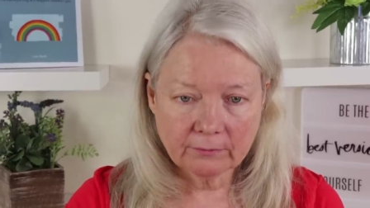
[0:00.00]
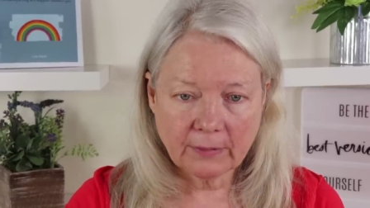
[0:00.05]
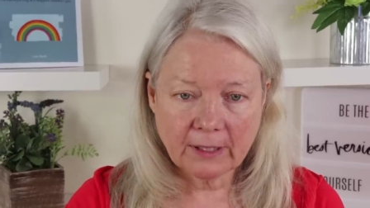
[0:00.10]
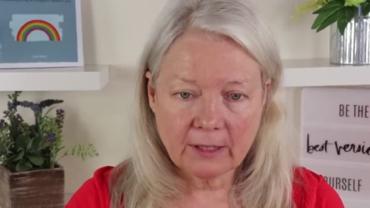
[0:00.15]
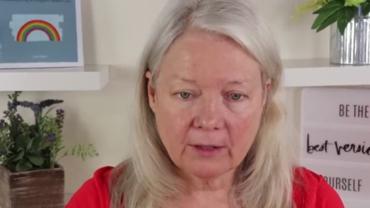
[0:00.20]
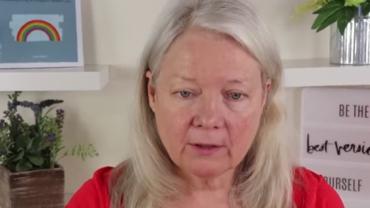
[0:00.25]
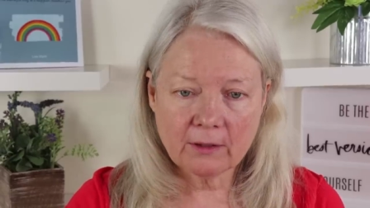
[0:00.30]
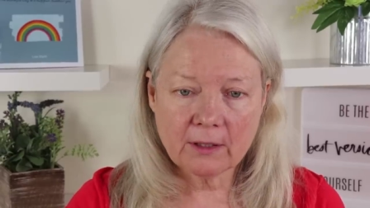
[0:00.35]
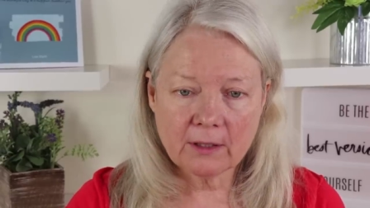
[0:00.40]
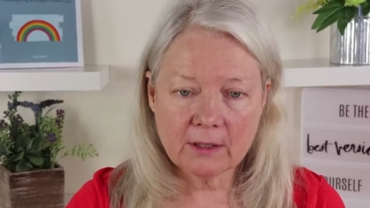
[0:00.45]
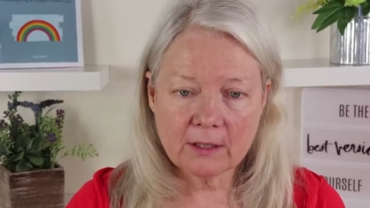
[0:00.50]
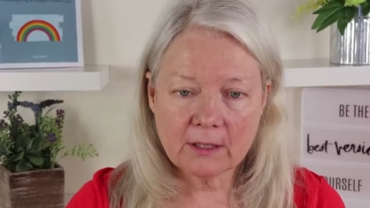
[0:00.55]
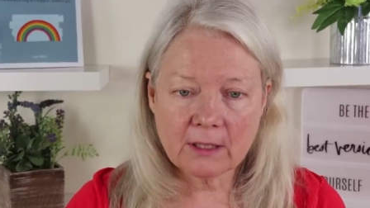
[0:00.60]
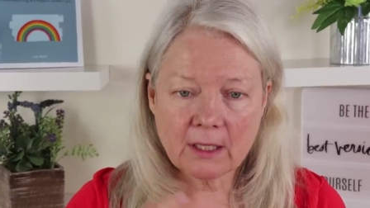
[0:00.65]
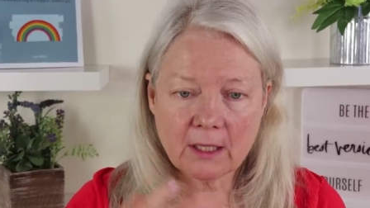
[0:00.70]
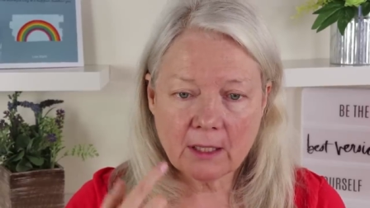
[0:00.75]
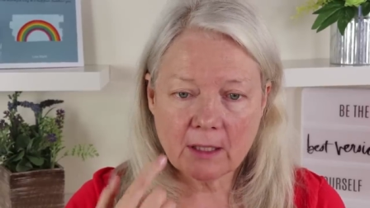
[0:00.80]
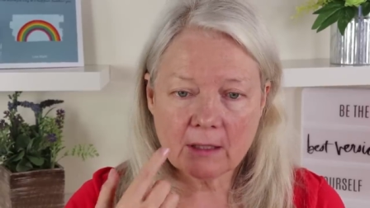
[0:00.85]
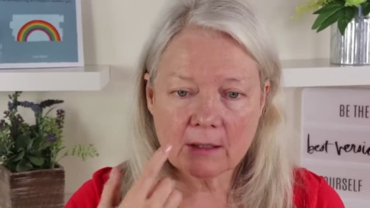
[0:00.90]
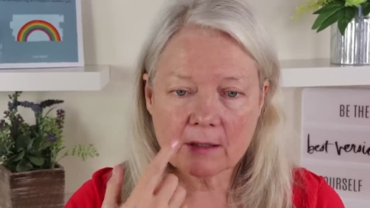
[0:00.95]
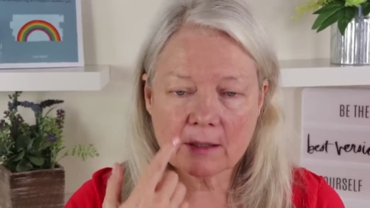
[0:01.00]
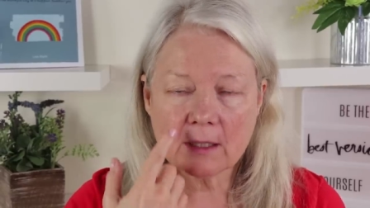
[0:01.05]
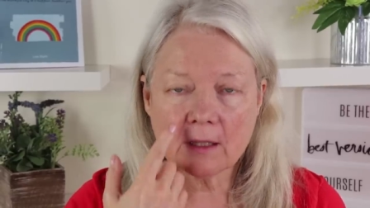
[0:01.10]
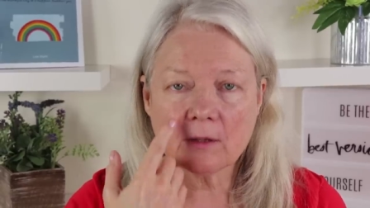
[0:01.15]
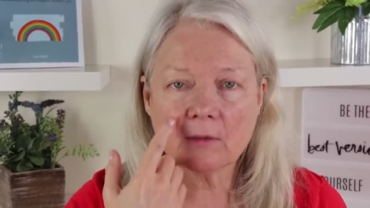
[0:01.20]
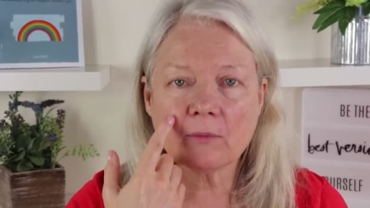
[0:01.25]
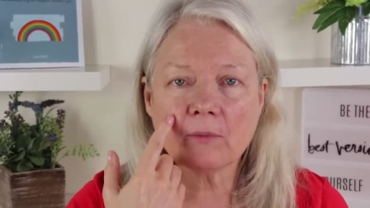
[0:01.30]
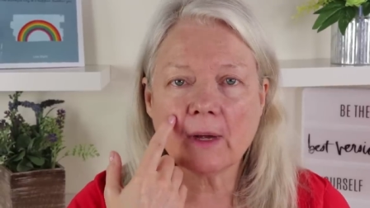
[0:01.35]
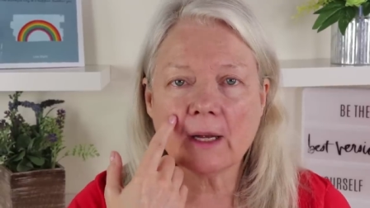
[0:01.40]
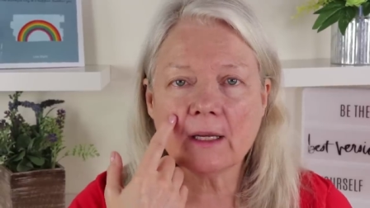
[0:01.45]
But you can see see
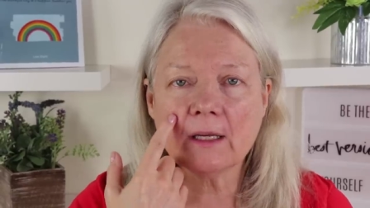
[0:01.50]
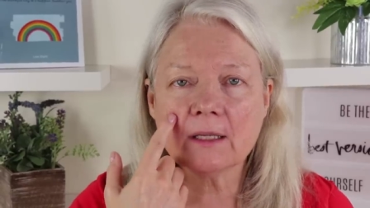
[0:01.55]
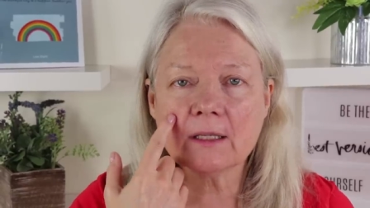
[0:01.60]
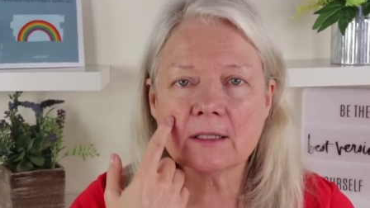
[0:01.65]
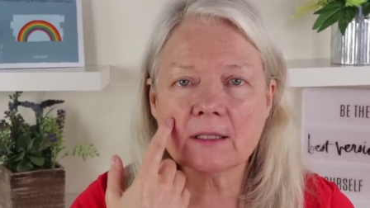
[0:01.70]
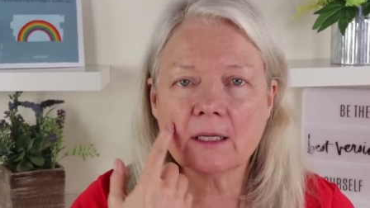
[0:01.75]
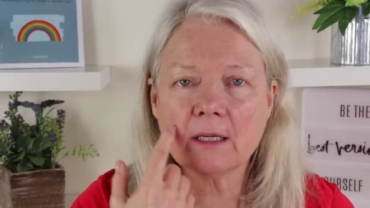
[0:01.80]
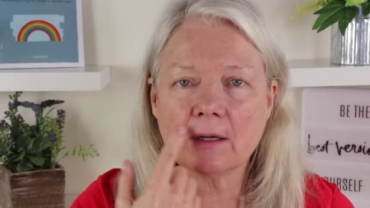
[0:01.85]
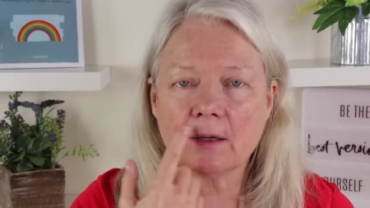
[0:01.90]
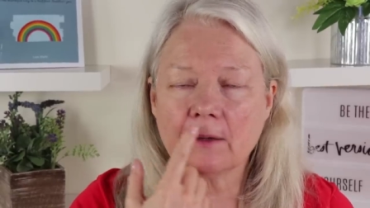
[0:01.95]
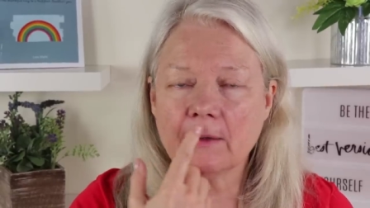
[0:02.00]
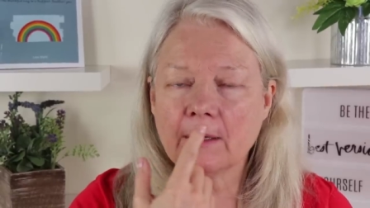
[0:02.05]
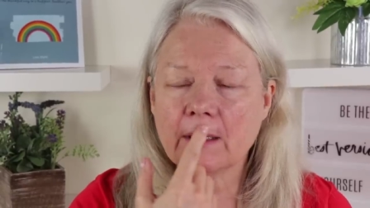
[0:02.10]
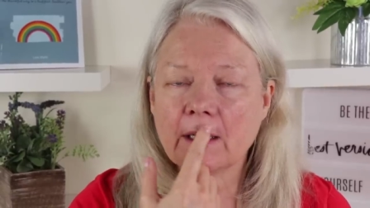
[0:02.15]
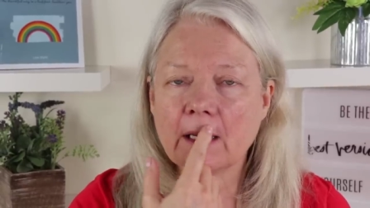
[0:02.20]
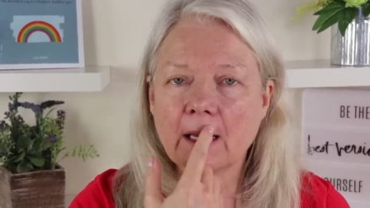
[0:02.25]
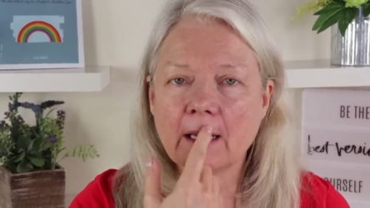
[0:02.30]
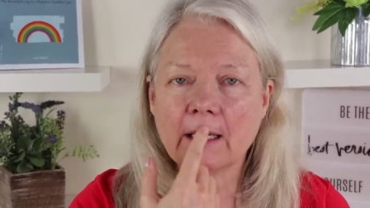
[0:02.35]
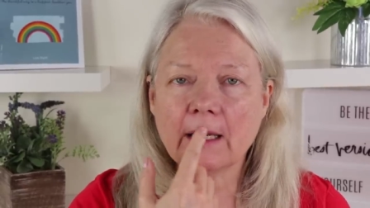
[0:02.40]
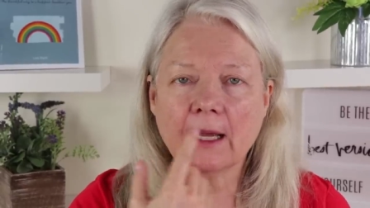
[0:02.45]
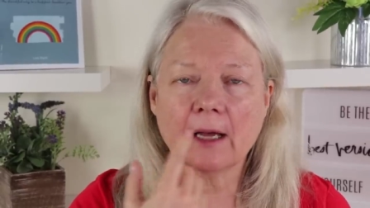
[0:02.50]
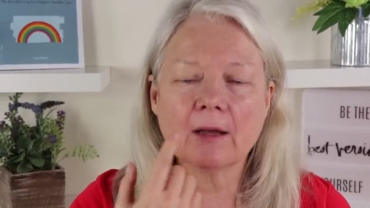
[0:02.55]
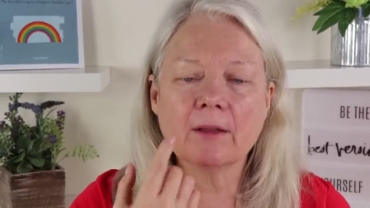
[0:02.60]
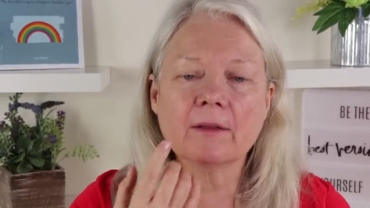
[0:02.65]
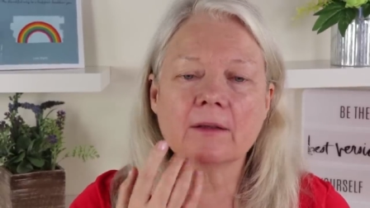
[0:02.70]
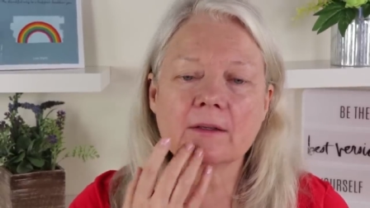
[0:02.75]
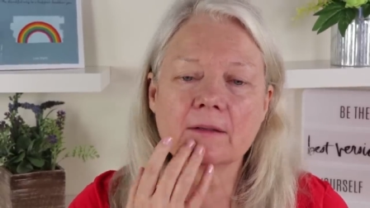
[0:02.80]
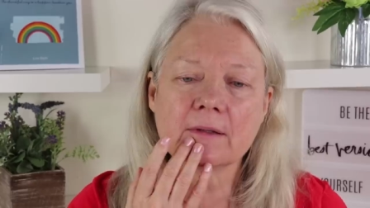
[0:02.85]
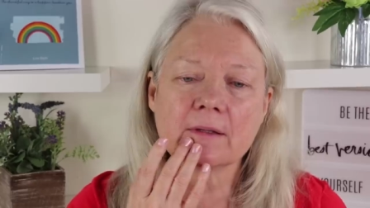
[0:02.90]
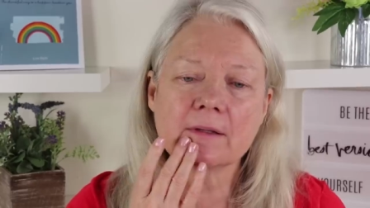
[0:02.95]
the redness here and, and how
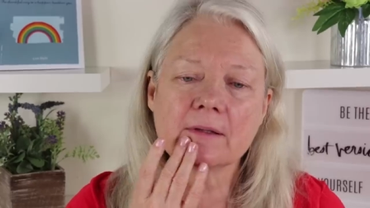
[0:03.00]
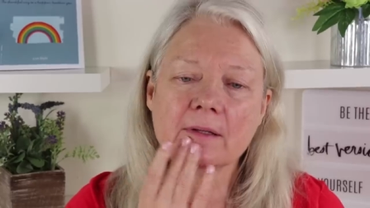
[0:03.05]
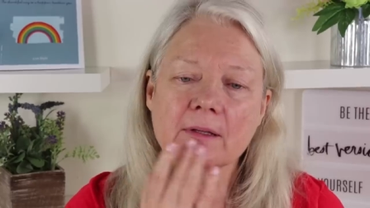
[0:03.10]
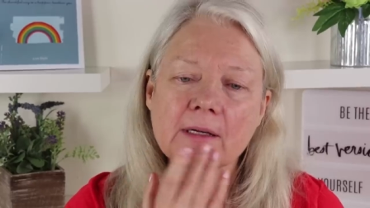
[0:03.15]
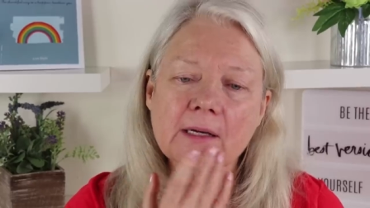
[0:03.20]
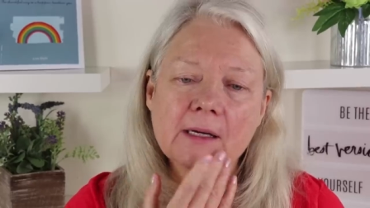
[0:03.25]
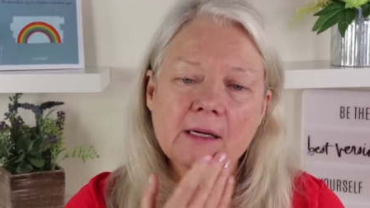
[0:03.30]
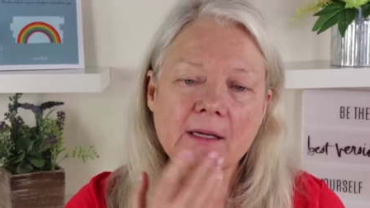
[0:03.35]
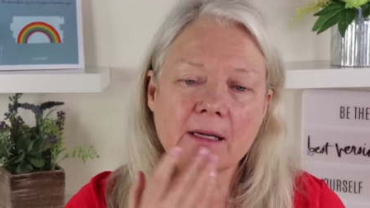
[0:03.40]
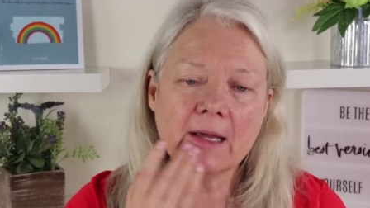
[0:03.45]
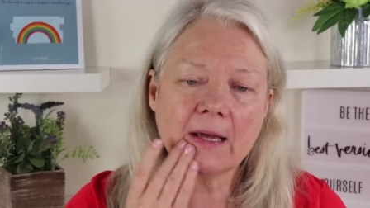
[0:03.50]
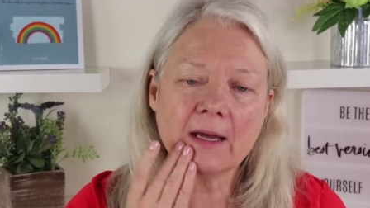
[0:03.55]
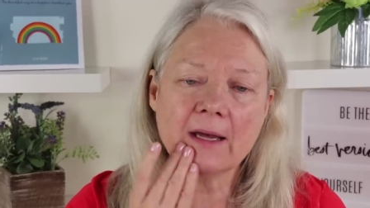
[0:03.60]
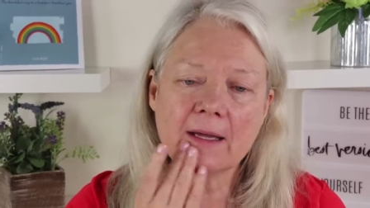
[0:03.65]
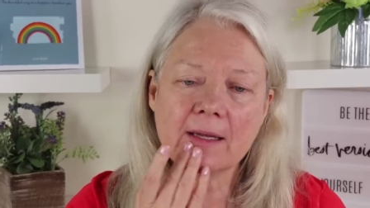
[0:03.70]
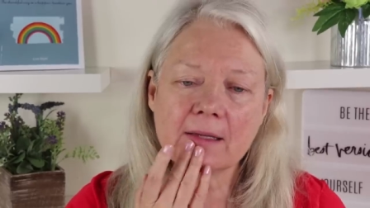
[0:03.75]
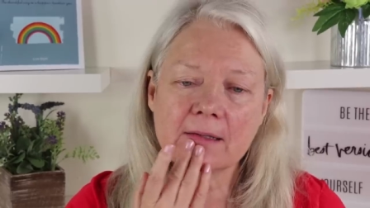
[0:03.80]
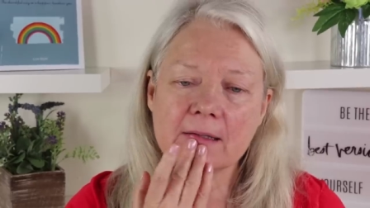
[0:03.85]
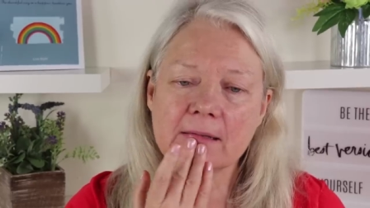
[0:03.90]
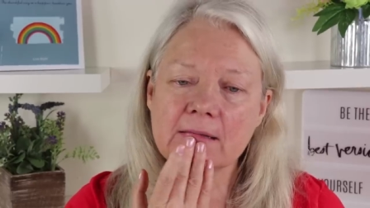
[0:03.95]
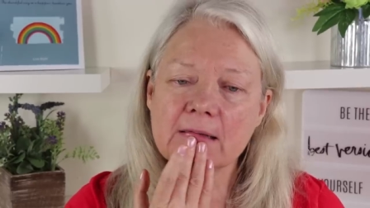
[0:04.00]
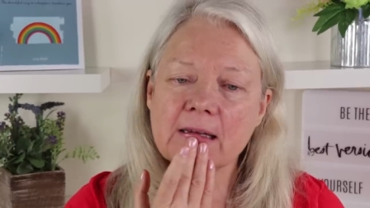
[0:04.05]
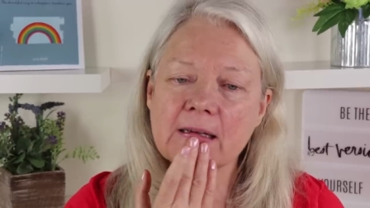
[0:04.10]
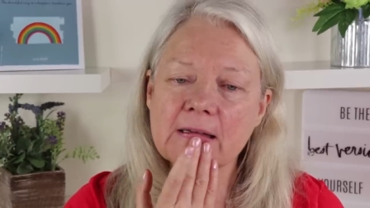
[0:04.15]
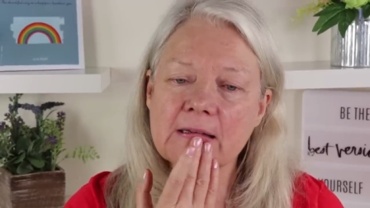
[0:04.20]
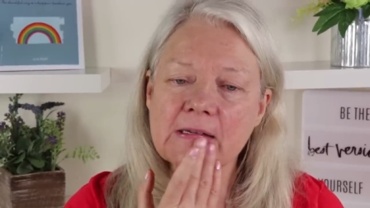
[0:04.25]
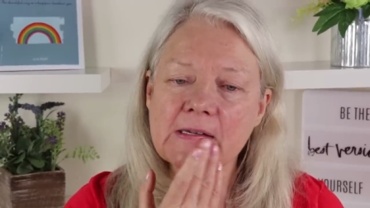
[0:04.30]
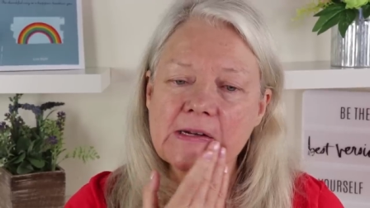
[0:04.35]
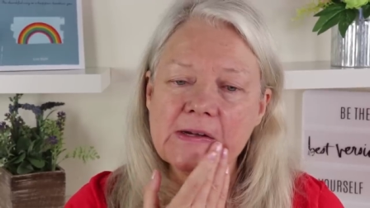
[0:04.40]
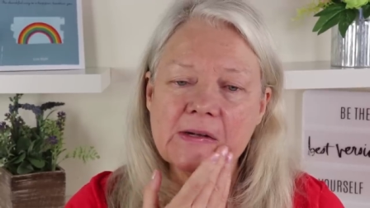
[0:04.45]
this is, yeah, it's,
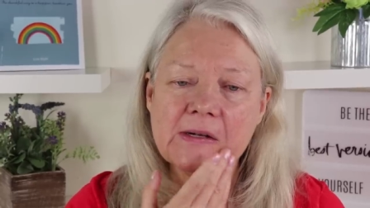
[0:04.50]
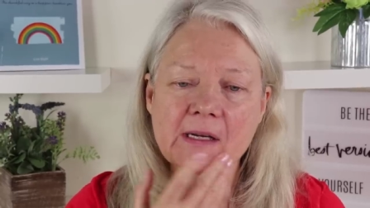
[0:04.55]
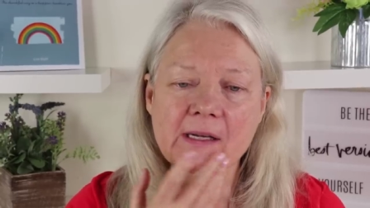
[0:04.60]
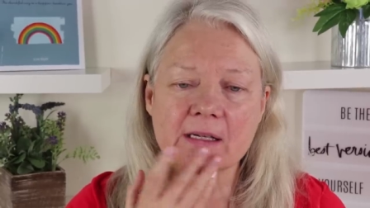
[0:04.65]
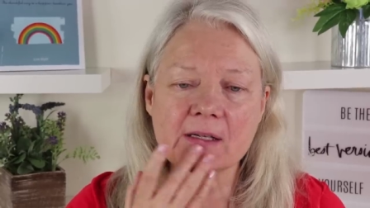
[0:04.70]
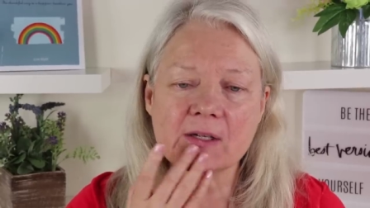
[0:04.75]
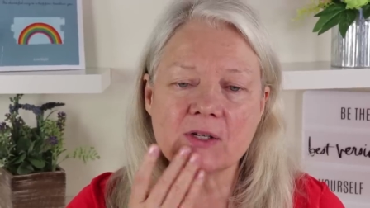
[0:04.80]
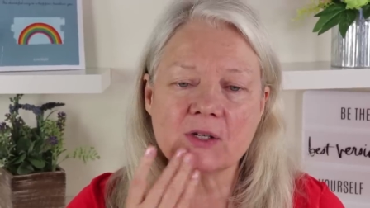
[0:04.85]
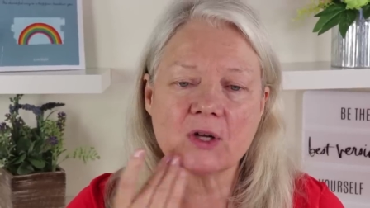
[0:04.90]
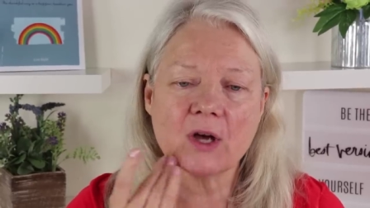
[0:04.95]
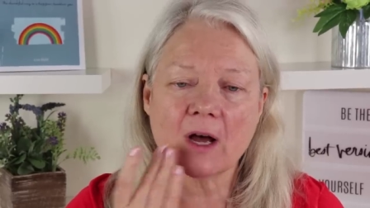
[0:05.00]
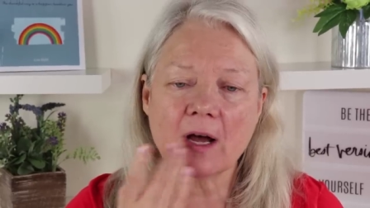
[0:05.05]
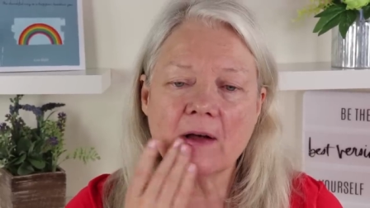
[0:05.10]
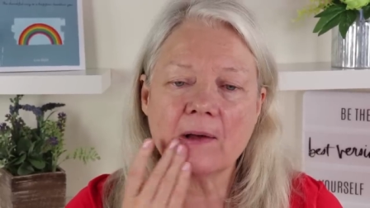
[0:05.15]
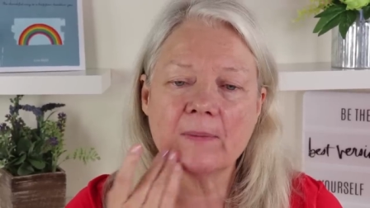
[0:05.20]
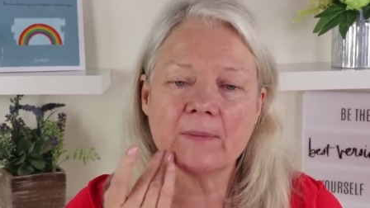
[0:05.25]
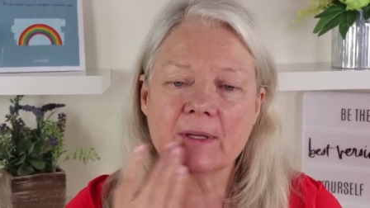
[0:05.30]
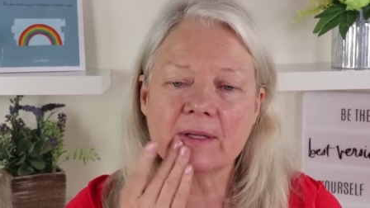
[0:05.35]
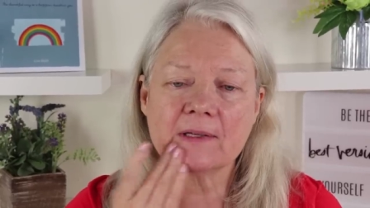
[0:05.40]
it's doing its job.